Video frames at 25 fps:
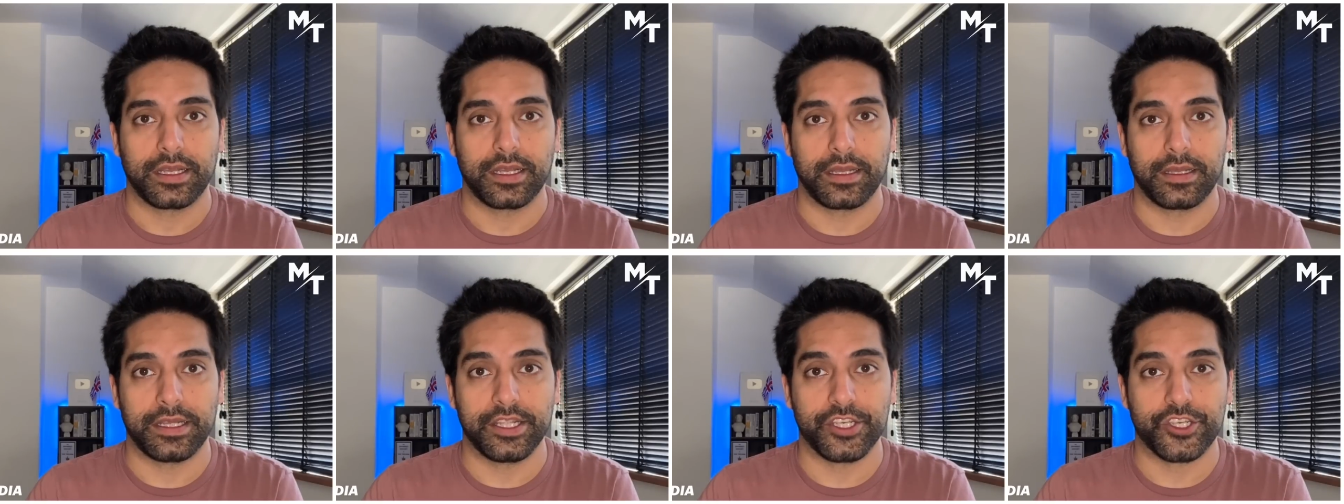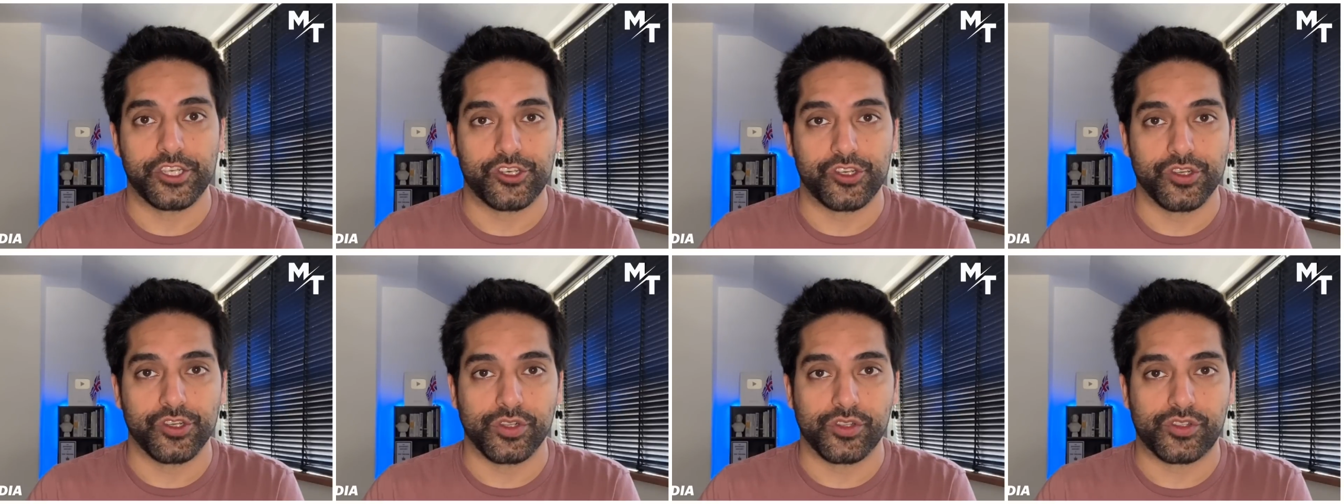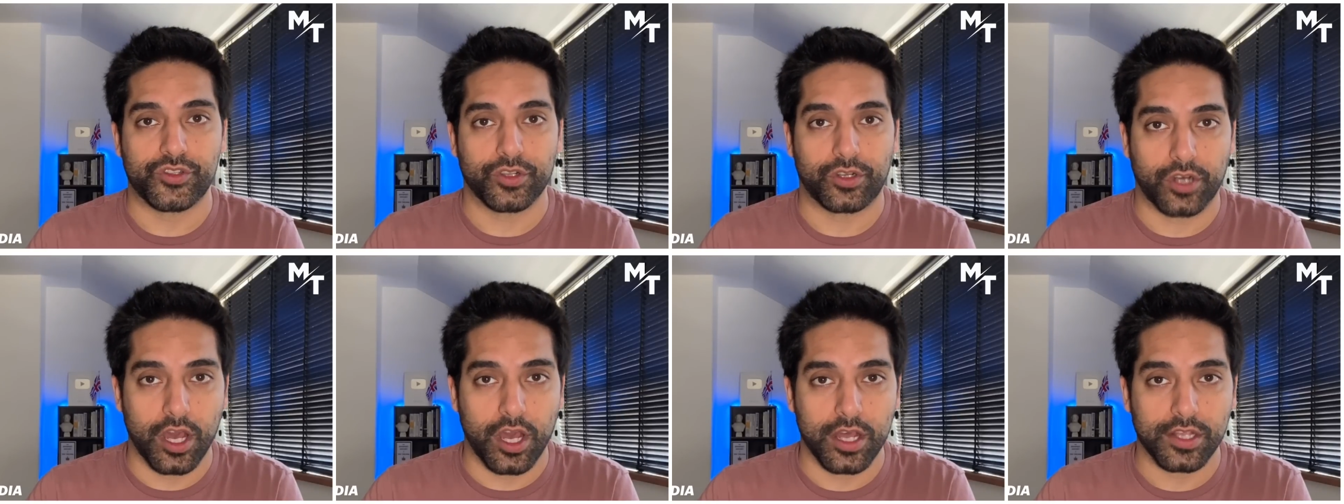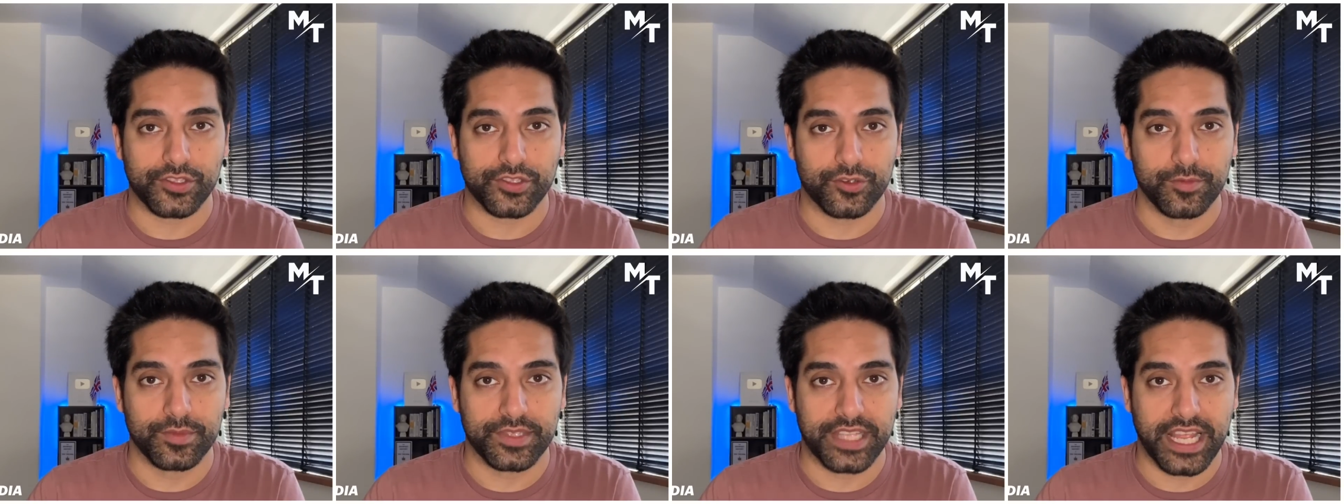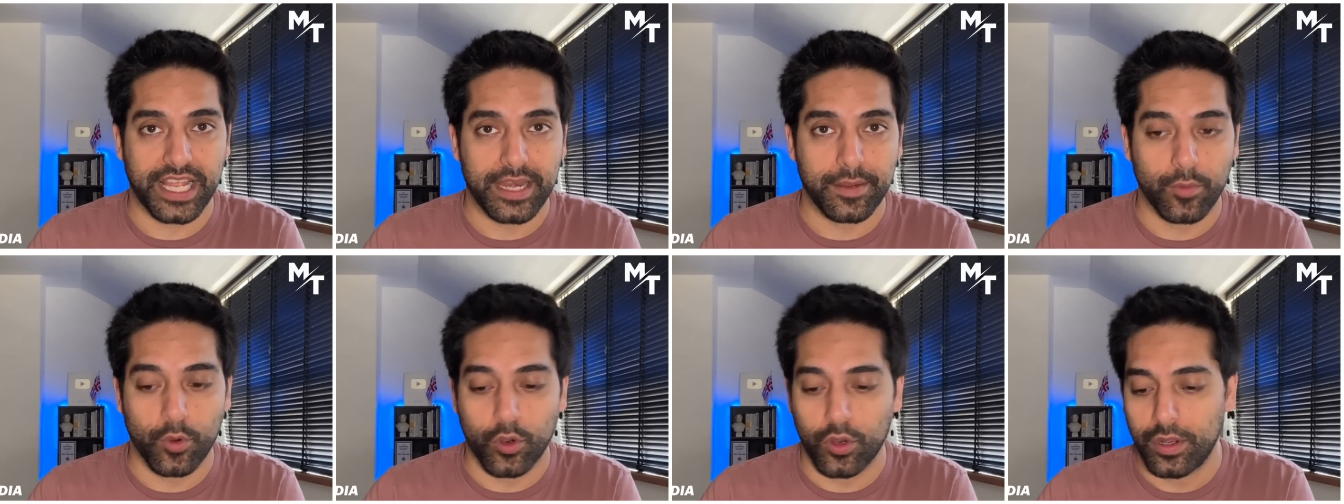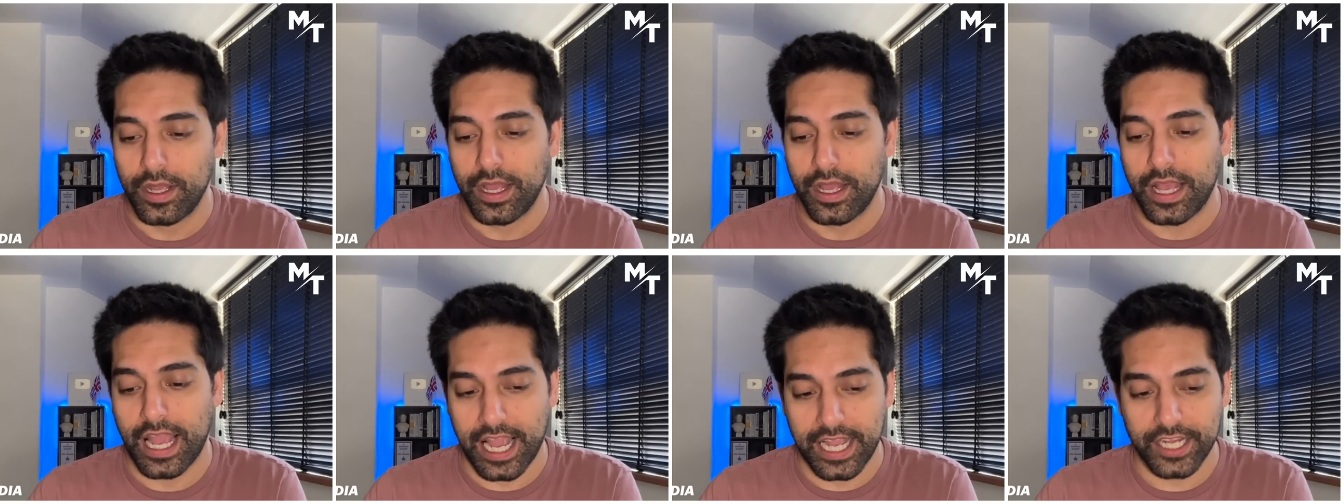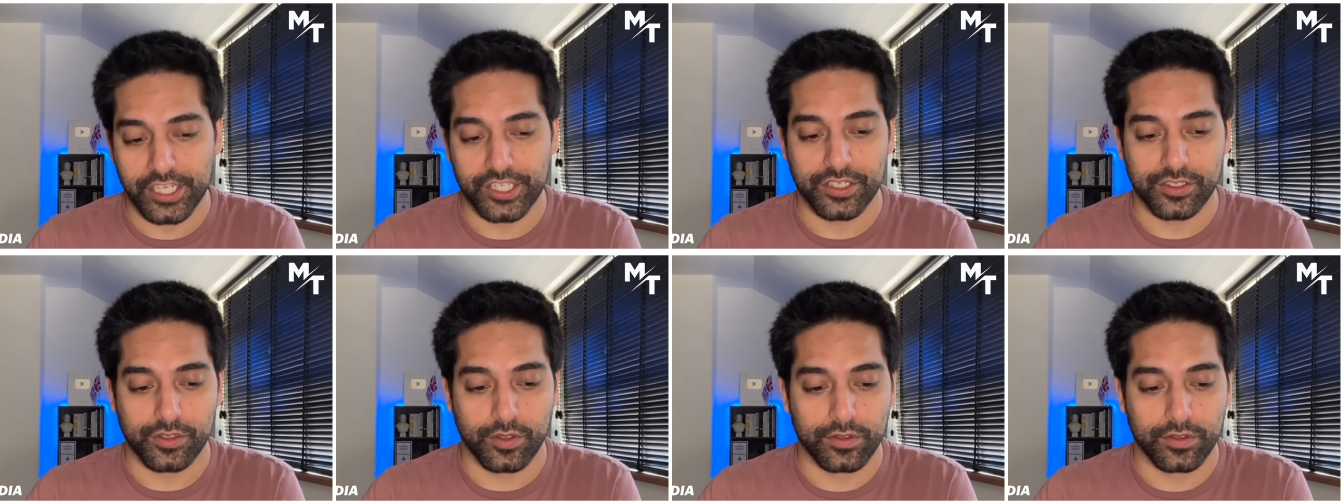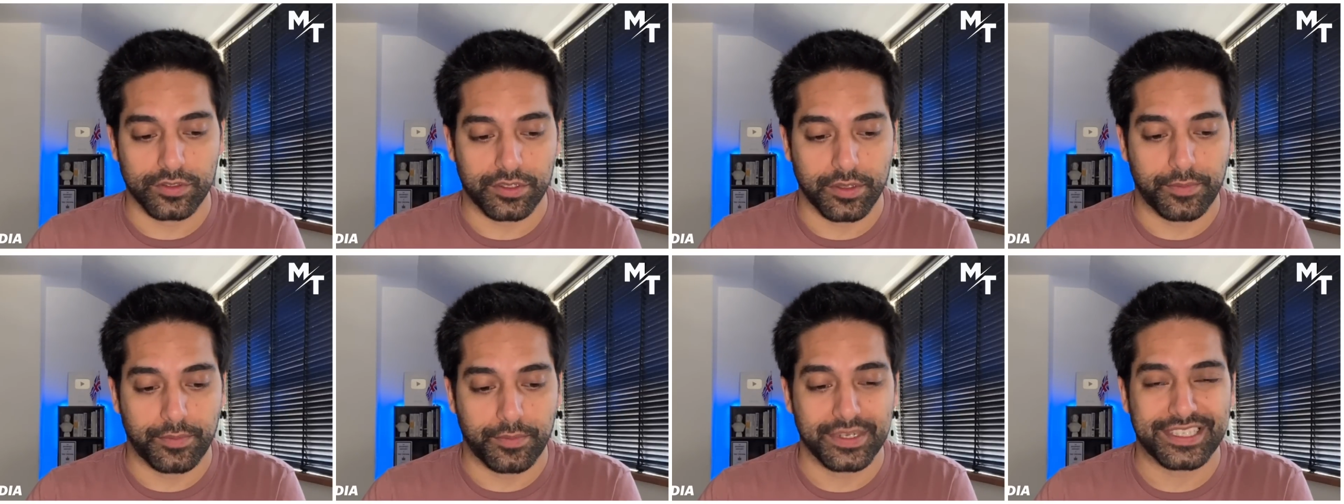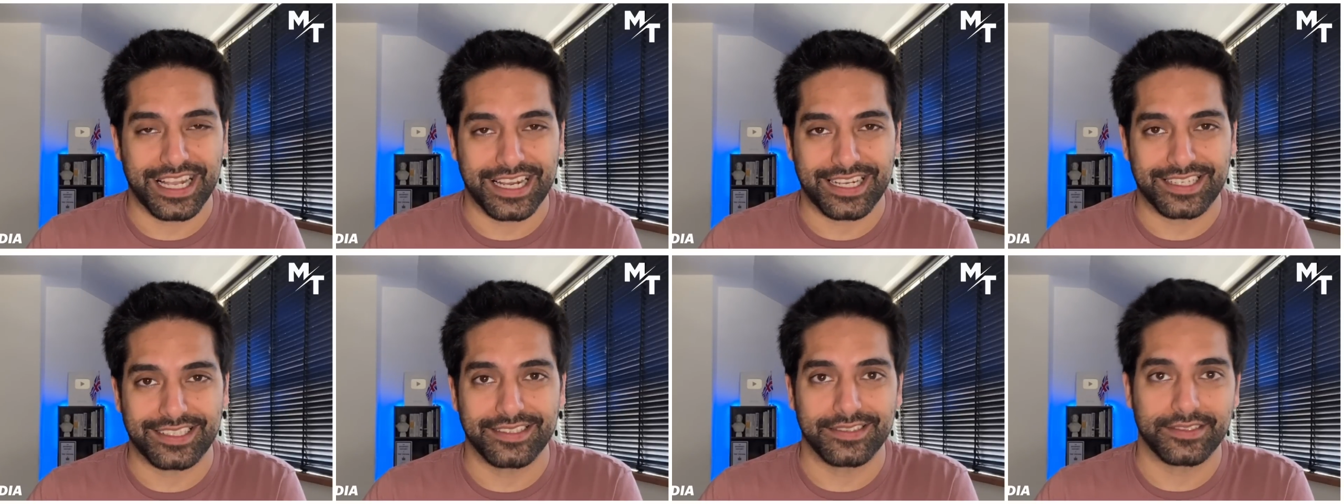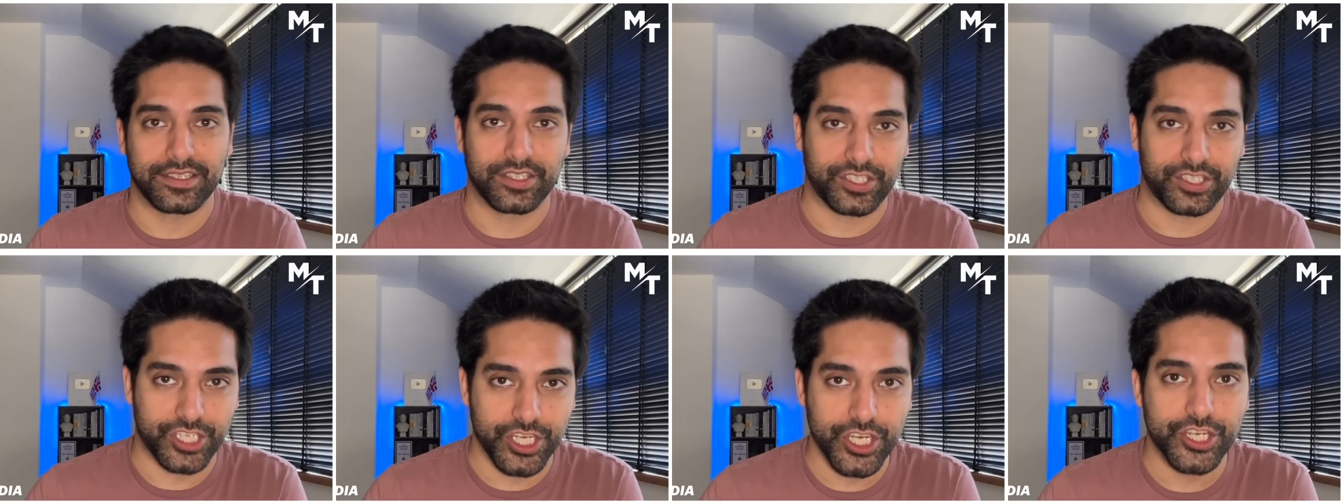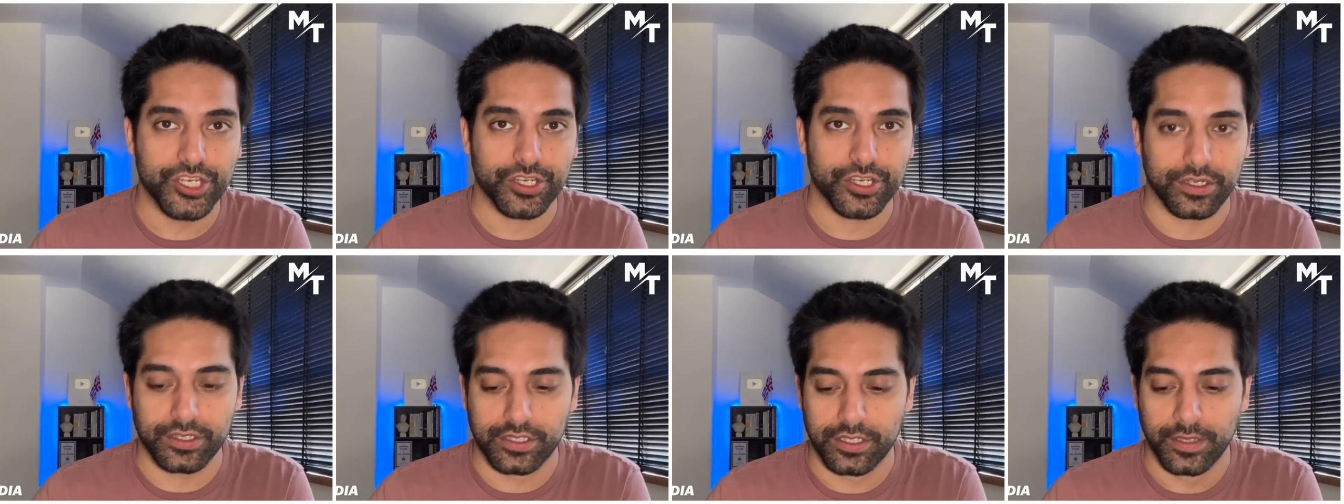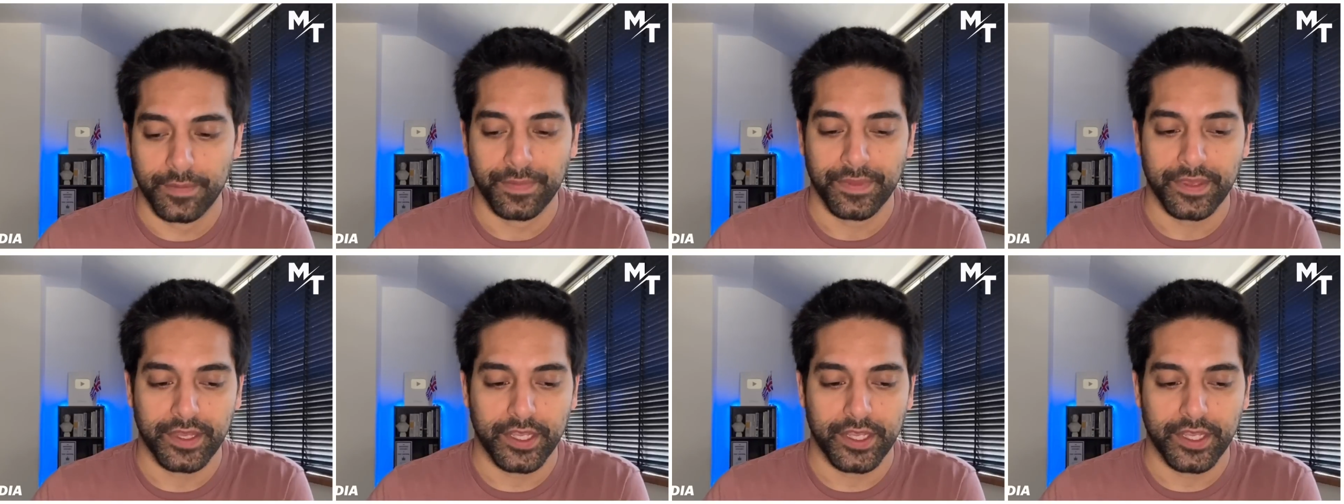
introduced to classrooms anymore. And she's also protecting the teachers